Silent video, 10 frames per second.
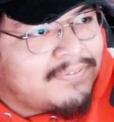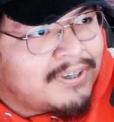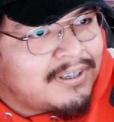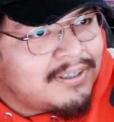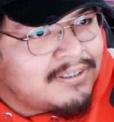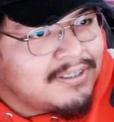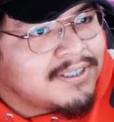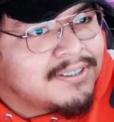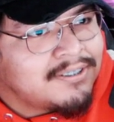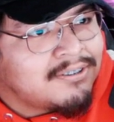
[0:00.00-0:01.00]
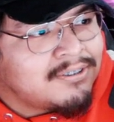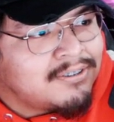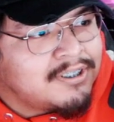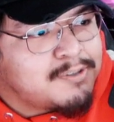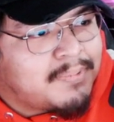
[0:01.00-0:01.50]
uh, listened to
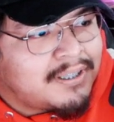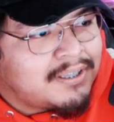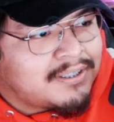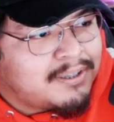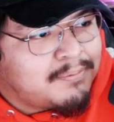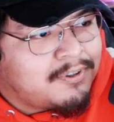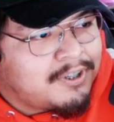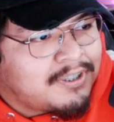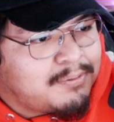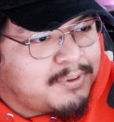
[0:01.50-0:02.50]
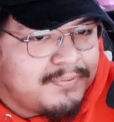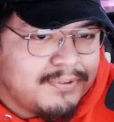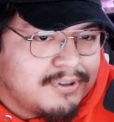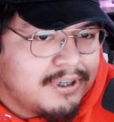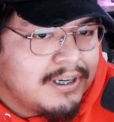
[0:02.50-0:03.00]
this band like that like that
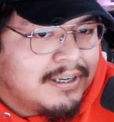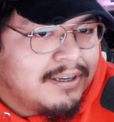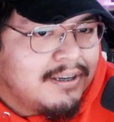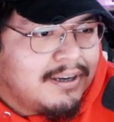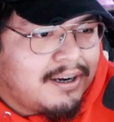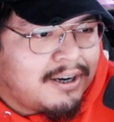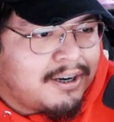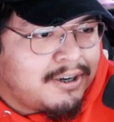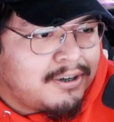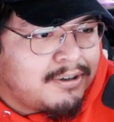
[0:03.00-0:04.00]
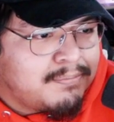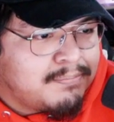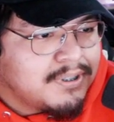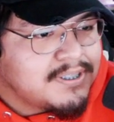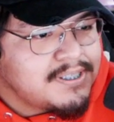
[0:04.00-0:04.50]
before. Um,
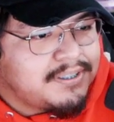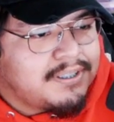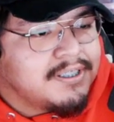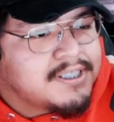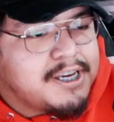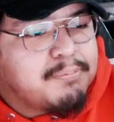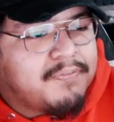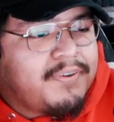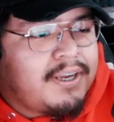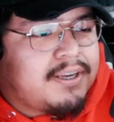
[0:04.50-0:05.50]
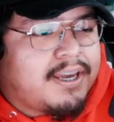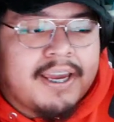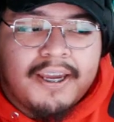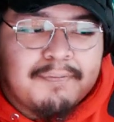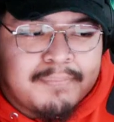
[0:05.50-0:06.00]
but let's see. Escape the Fate,
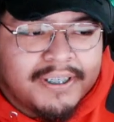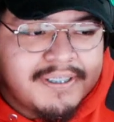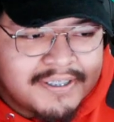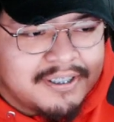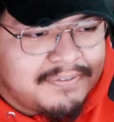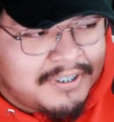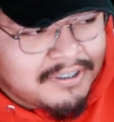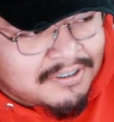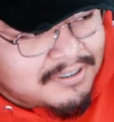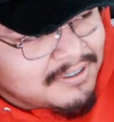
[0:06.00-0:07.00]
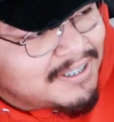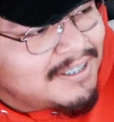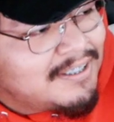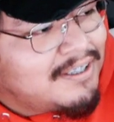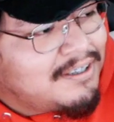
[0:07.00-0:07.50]
Hate Myself. Uh-oh.
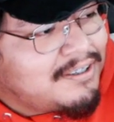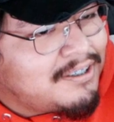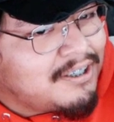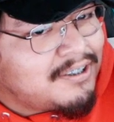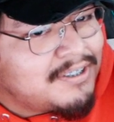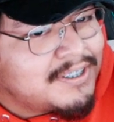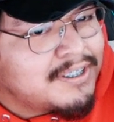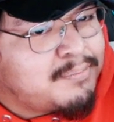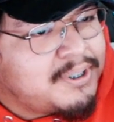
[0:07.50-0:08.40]
Uh-oh, this is going to be a